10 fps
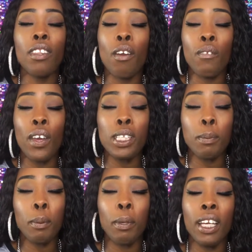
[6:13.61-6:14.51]
their
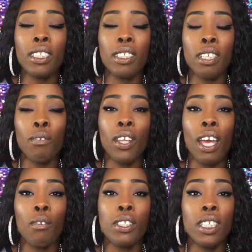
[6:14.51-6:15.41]
Facebook page to see if they
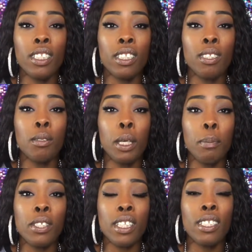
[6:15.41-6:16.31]
have a
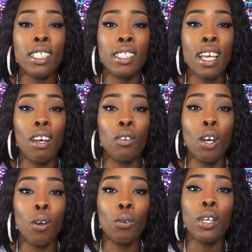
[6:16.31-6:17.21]
10% discount
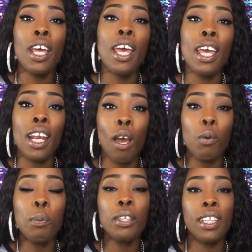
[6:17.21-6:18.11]
code, and I
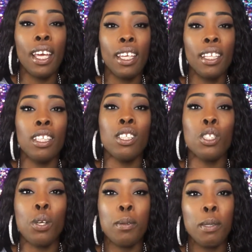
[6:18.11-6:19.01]
will put that in the
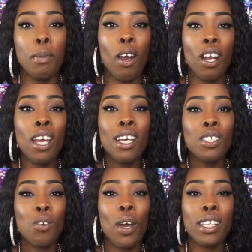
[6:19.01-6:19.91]
description bar.
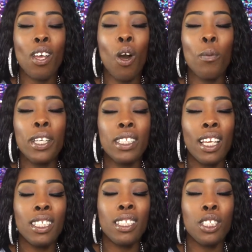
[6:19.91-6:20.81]
So as always,
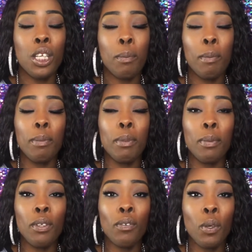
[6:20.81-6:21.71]
ladies and gentlemen, be
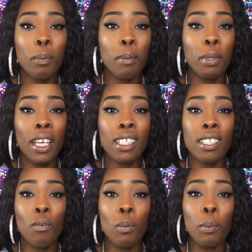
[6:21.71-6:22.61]
beautiful, be blessed,
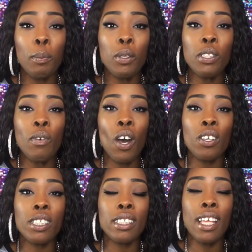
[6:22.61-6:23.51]
and remember most of
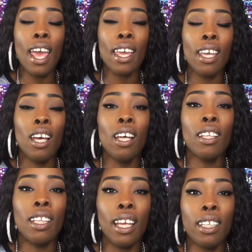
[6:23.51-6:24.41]
all, stay
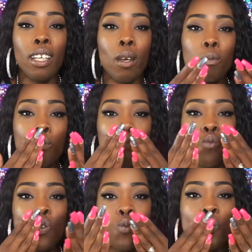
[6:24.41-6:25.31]
ladied up.
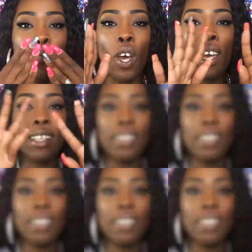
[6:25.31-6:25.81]
Mwah.